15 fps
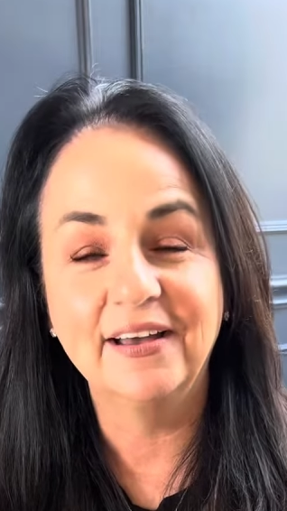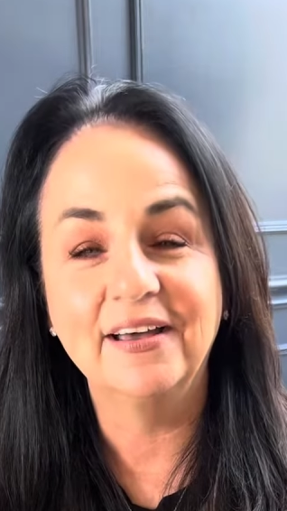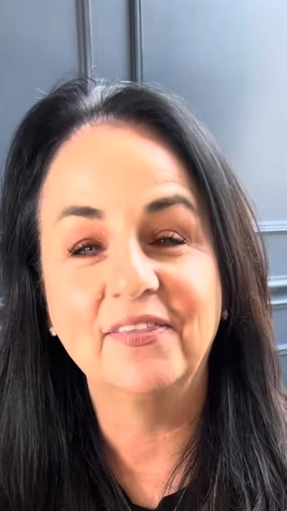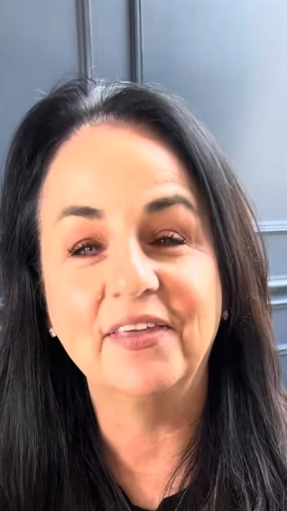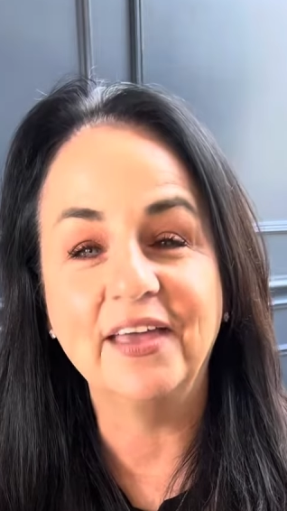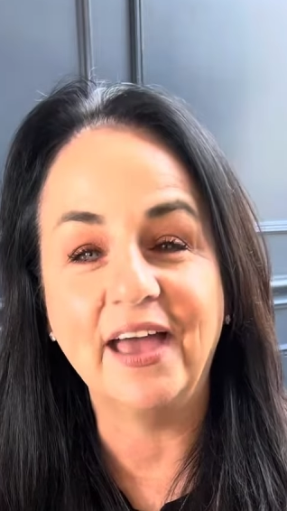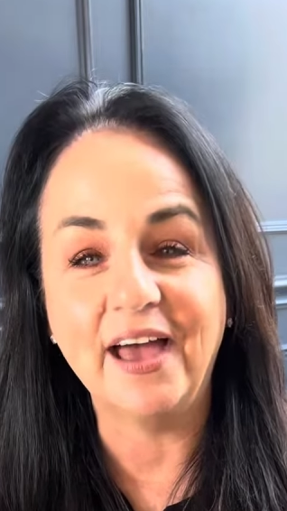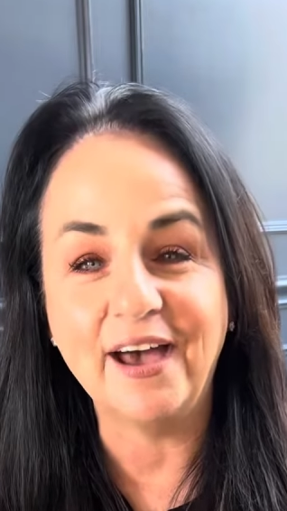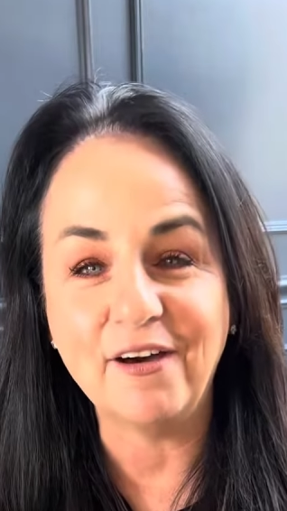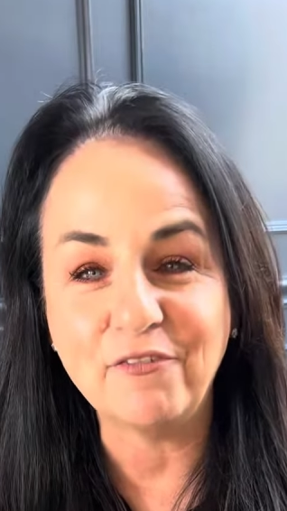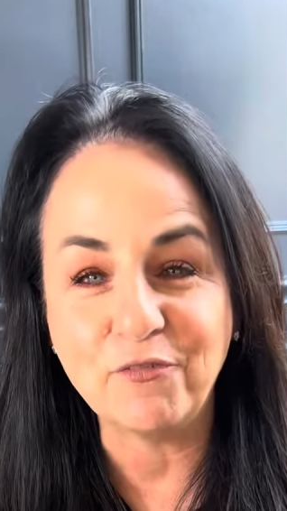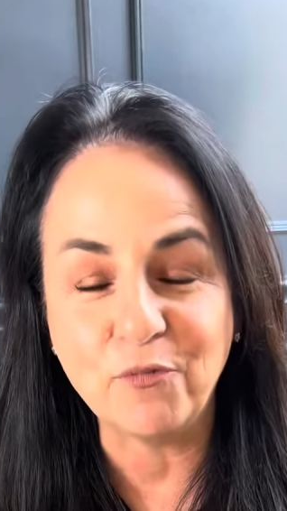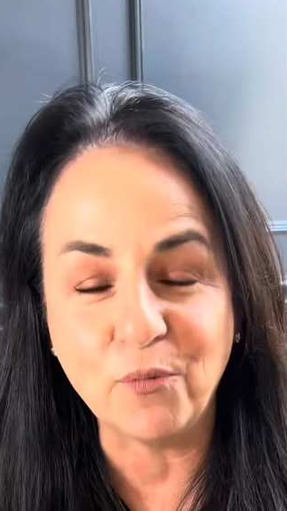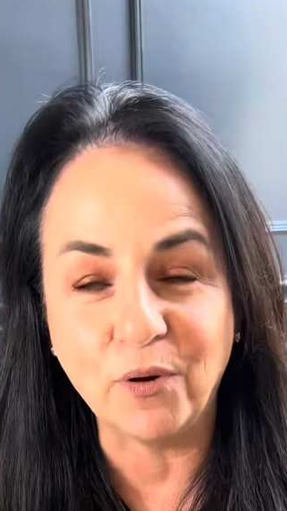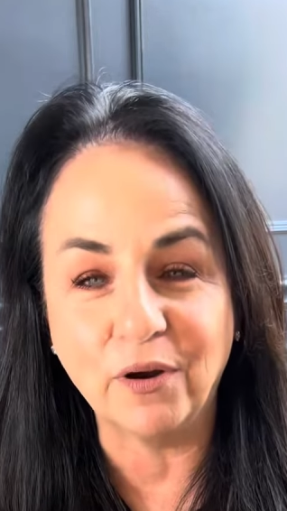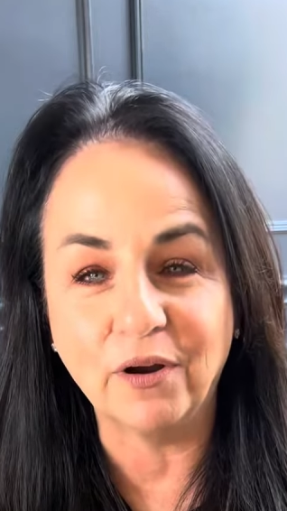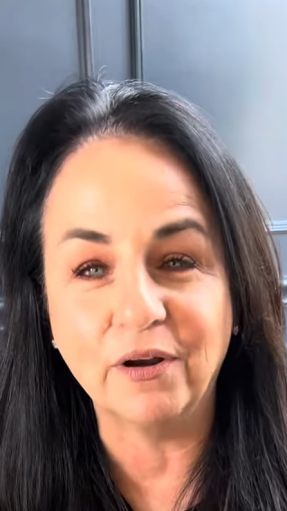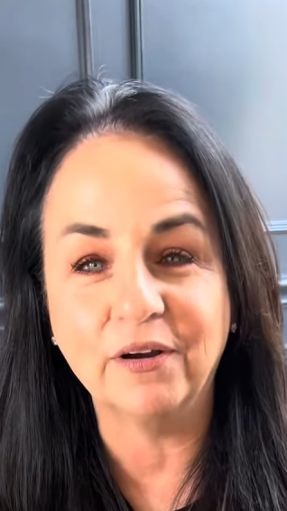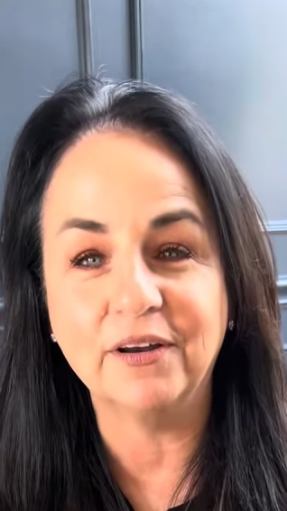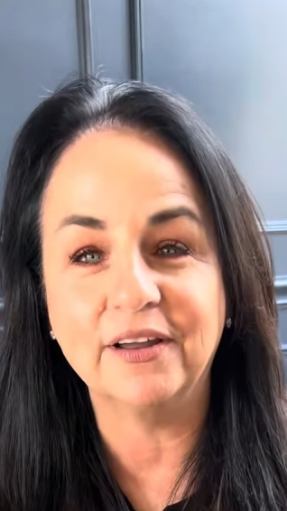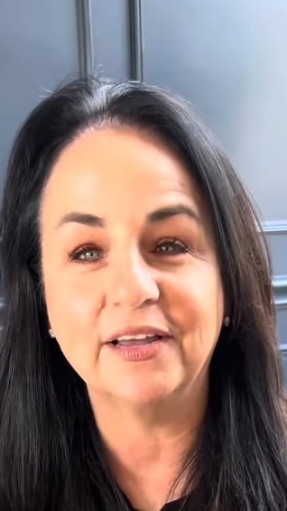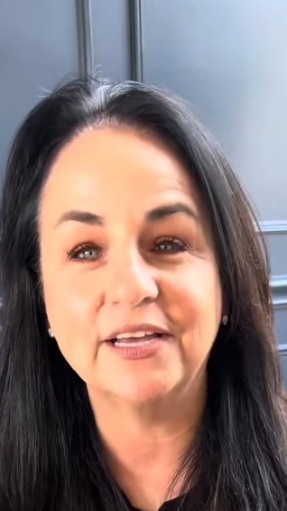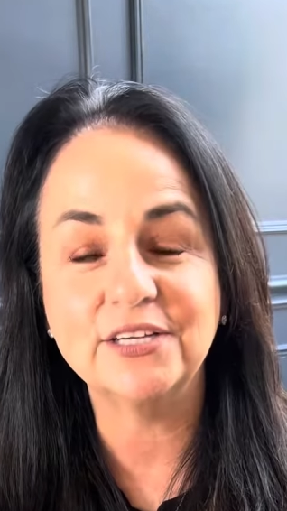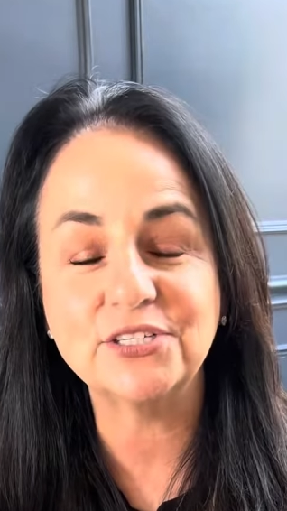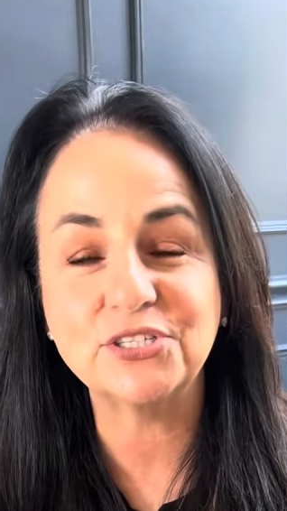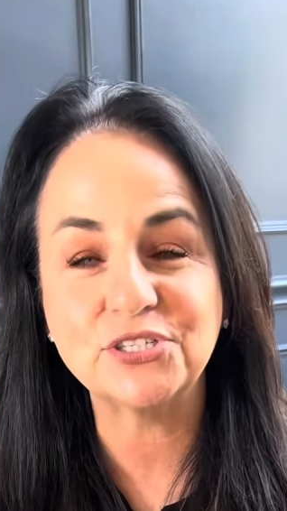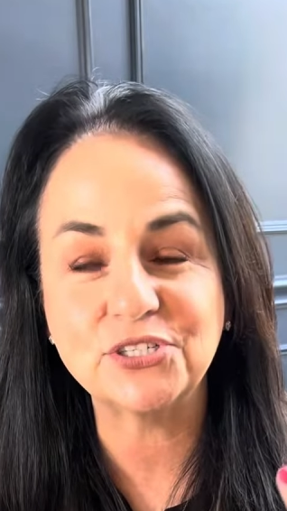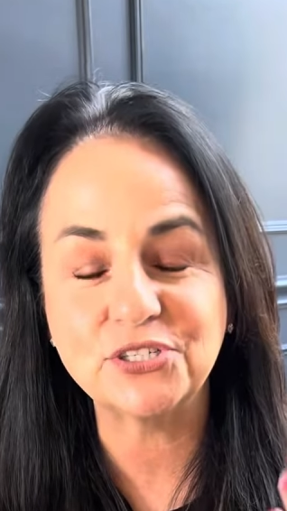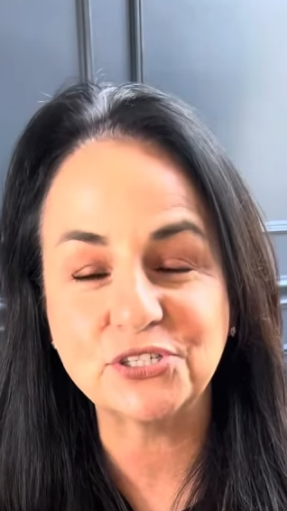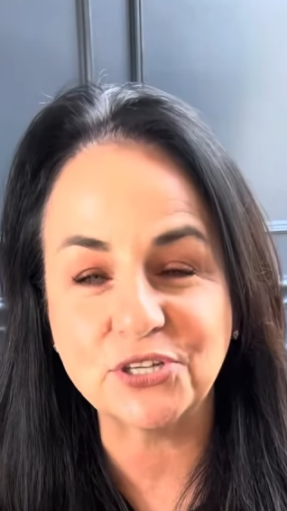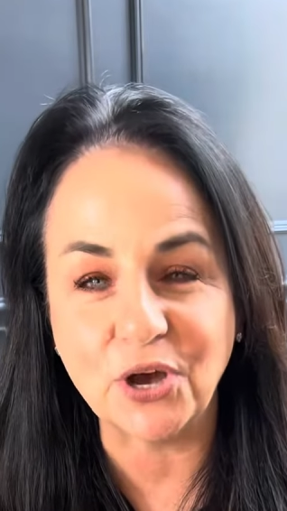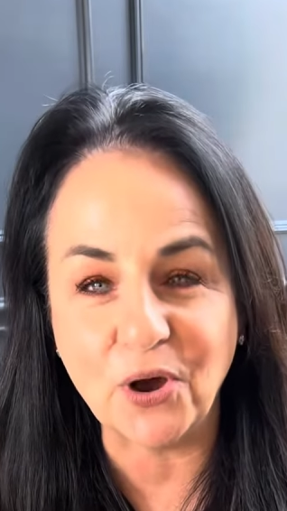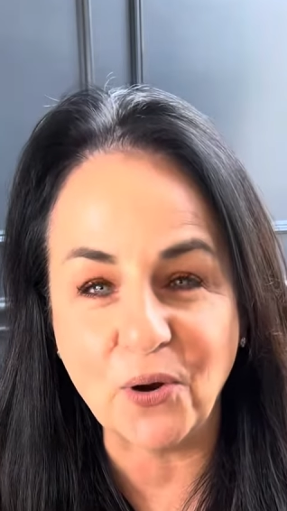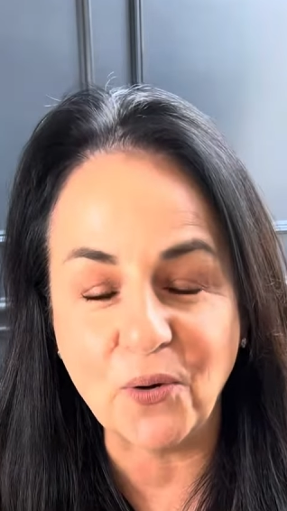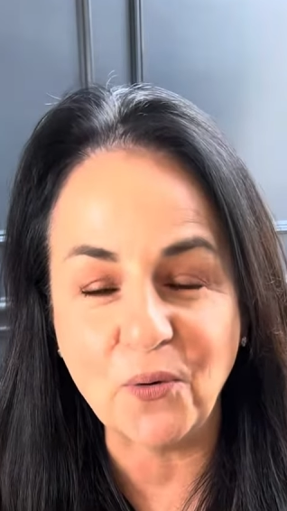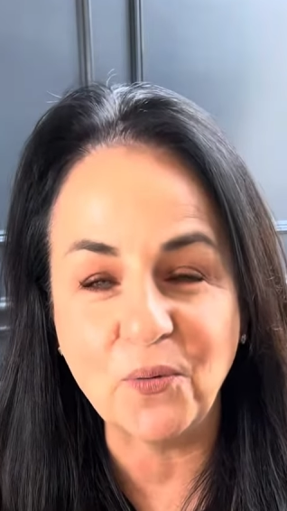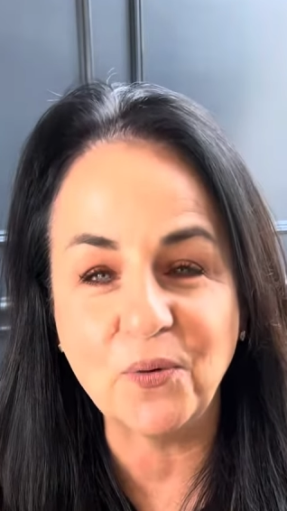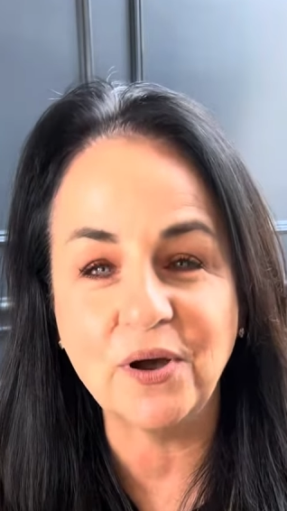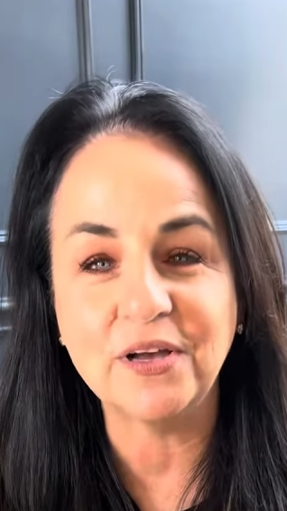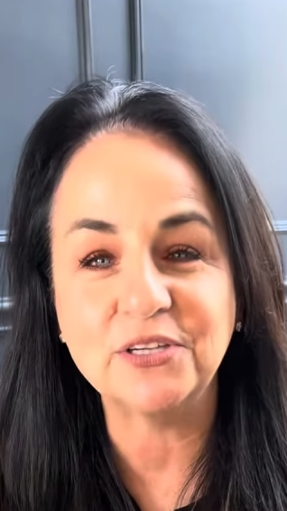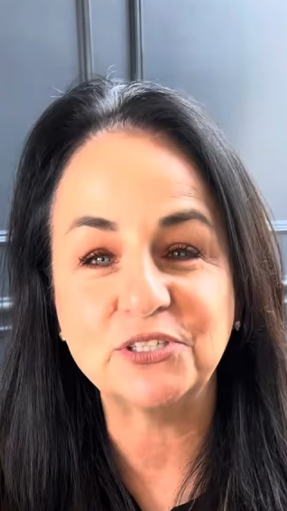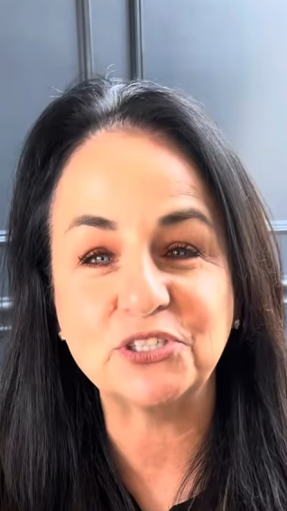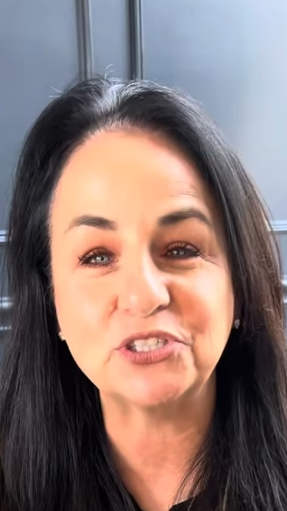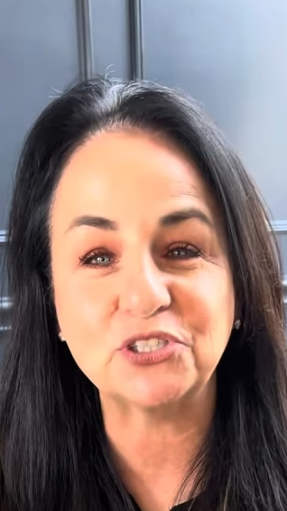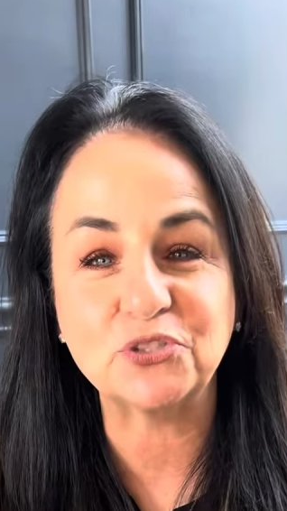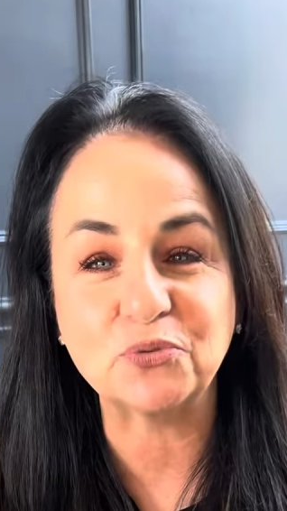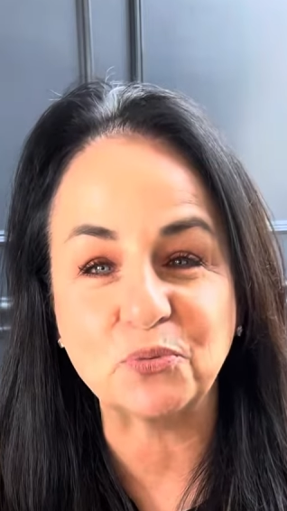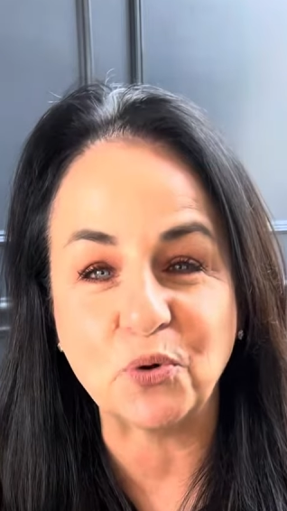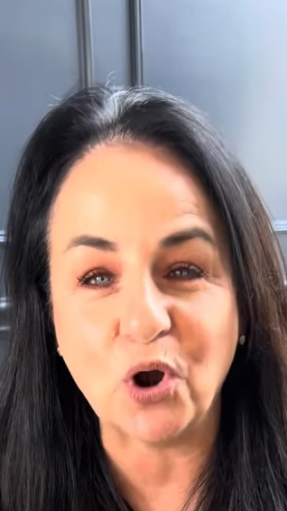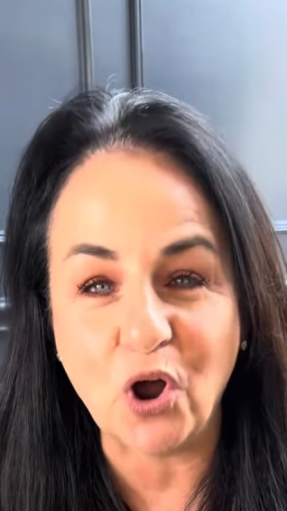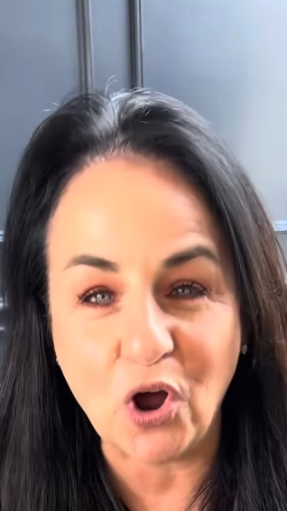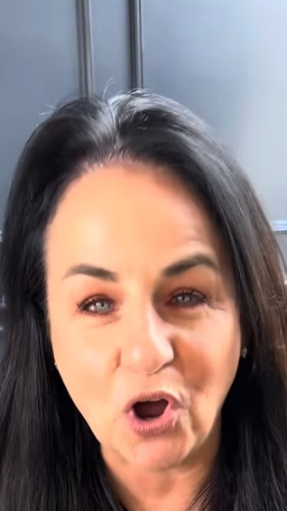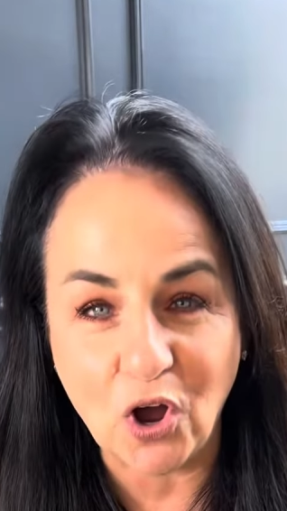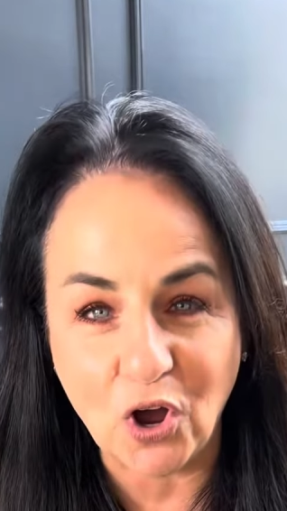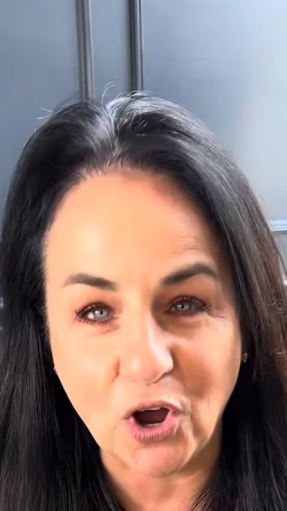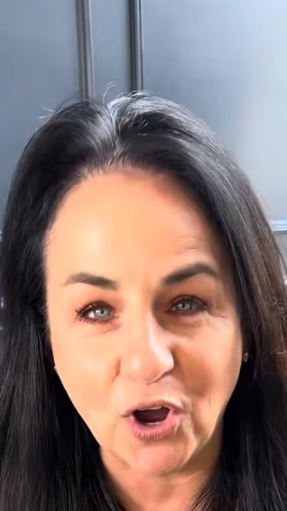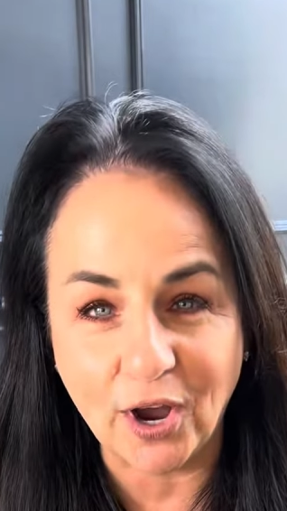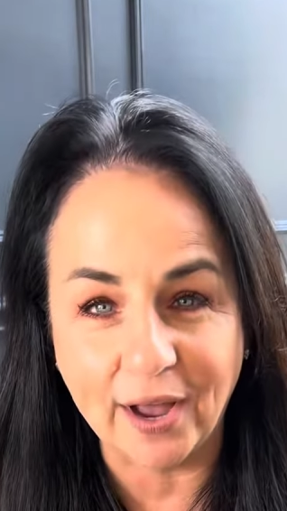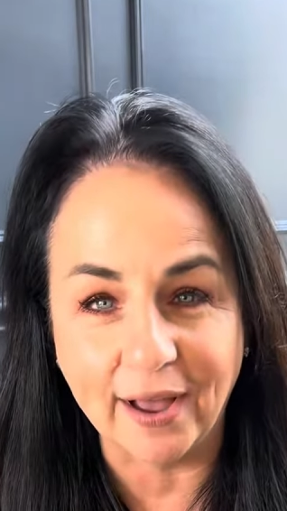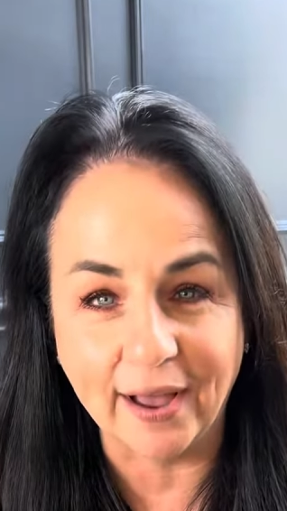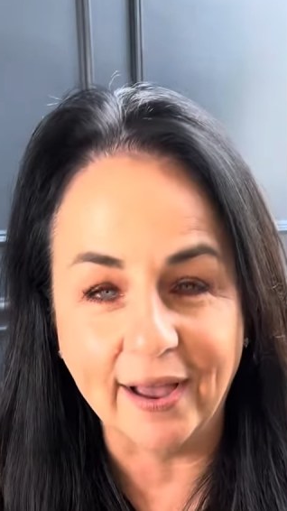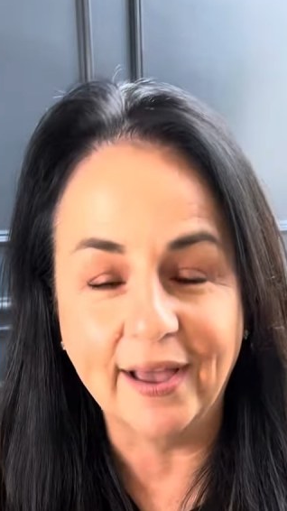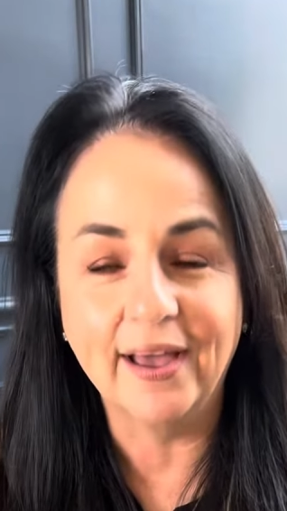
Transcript: The F word is so strong.